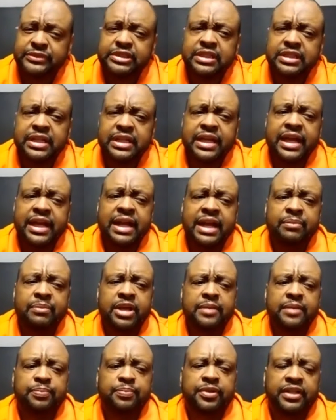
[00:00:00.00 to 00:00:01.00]
And I made a
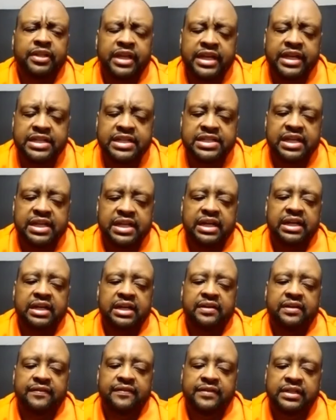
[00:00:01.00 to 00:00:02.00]
pledge
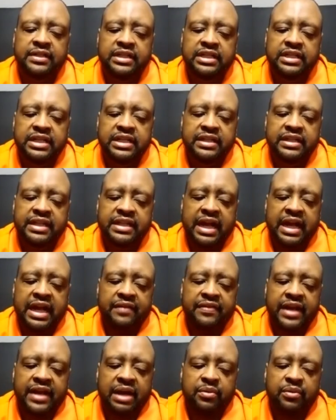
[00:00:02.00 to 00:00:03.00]
of that
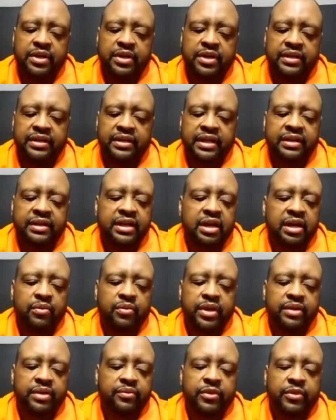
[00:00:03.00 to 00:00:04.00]
I would, and you know,
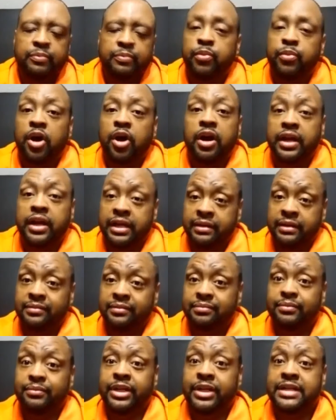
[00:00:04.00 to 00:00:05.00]
we bargain
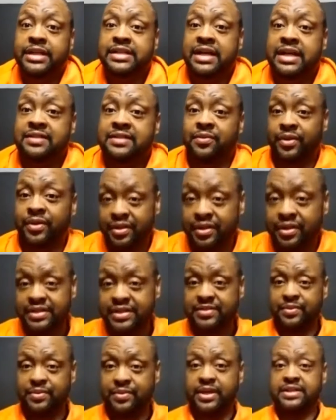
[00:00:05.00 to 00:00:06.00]
many times when we're in those
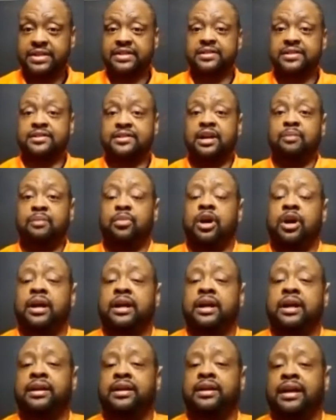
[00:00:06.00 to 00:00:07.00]
situations. Start
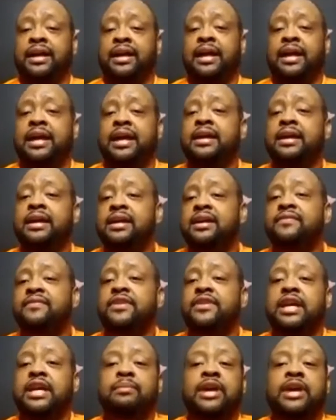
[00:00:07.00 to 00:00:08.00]
bargaining, like, hey, if
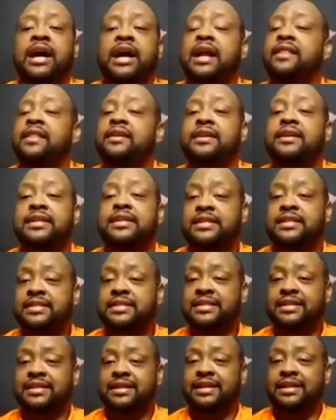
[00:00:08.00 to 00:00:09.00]
you get me out of this,
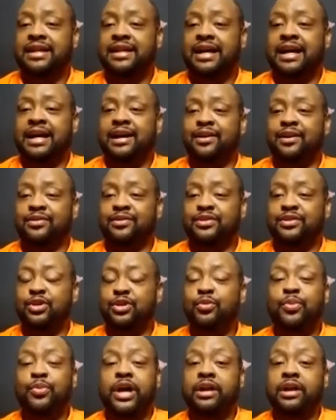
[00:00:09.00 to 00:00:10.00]
I'll do
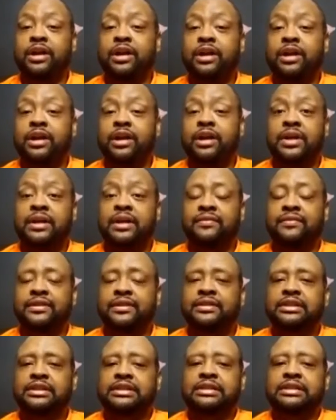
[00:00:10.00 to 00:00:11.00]
better, I'll do whatever.
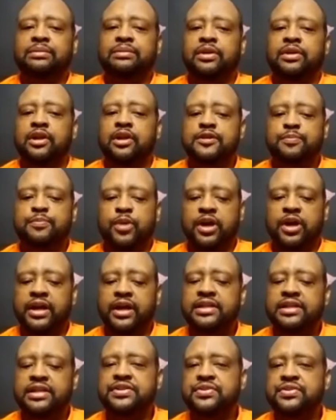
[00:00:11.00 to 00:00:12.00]
Well, those
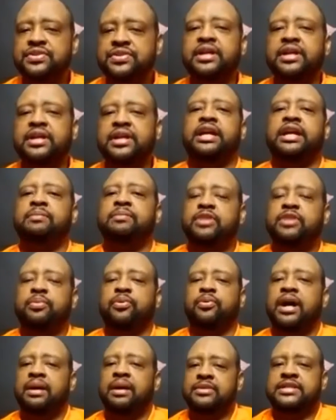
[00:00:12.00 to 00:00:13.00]
bargains usually are empty
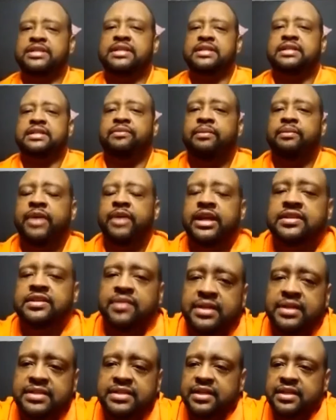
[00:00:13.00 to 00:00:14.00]
promises that we make to
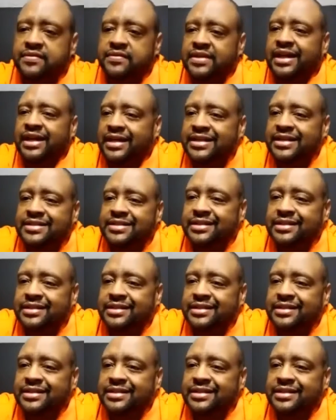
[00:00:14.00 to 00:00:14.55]
ourselves, honestly.